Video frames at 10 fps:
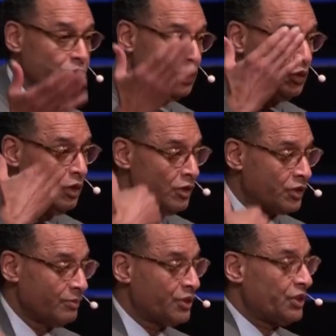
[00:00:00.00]
do
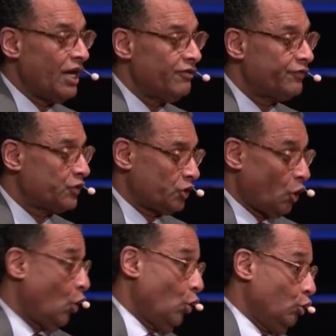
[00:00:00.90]
some self
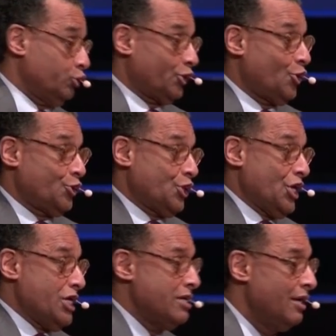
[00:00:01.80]
soul
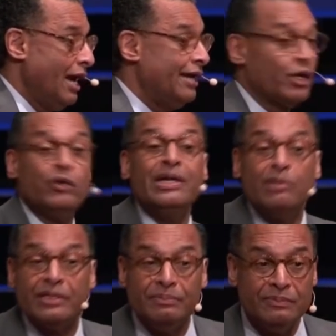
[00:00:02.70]
searching and agree
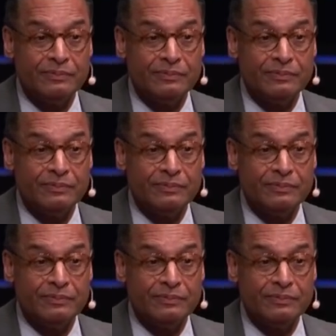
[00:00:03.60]
with him.